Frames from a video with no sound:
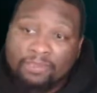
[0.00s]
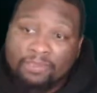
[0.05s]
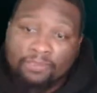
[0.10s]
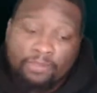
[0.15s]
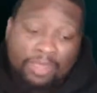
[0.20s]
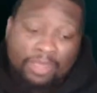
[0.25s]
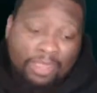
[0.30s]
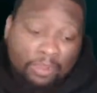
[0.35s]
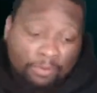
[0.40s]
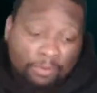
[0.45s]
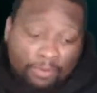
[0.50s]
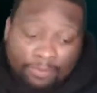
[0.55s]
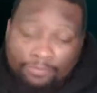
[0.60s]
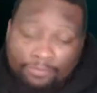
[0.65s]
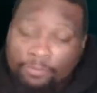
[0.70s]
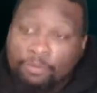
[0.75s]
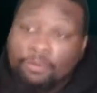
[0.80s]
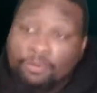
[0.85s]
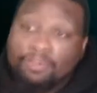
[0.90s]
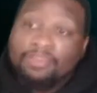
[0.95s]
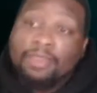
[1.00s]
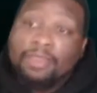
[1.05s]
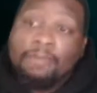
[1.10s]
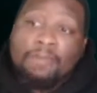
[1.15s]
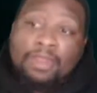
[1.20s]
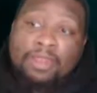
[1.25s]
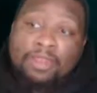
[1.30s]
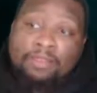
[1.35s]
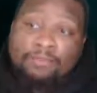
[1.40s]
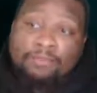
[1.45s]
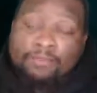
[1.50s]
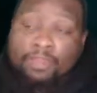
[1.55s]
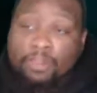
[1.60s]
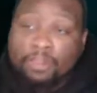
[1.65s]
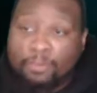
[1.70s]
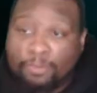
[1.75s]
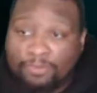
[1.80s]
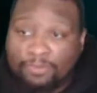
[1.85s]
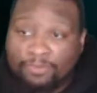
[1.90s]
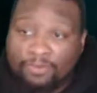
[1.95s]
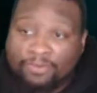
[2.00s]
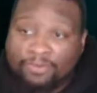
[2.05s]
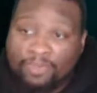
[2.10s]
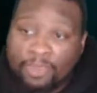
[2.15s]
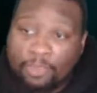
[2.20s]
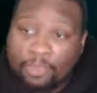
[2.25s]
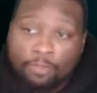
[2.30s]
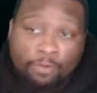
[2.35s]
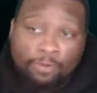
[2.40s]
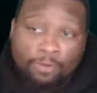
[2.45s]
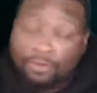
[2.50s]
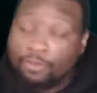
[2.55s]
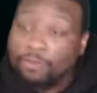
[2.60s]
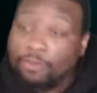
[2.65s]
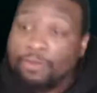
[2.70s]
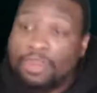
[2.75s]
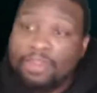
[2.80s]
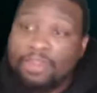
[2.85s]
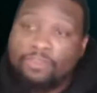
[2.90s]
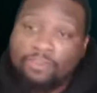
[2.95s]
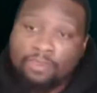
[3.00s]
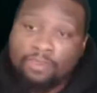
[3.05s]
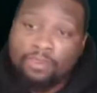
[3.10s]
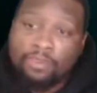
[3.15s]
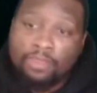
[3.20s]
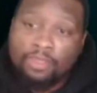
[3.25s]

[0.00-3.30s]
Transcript: So I, of course, I made it available for sale or donation.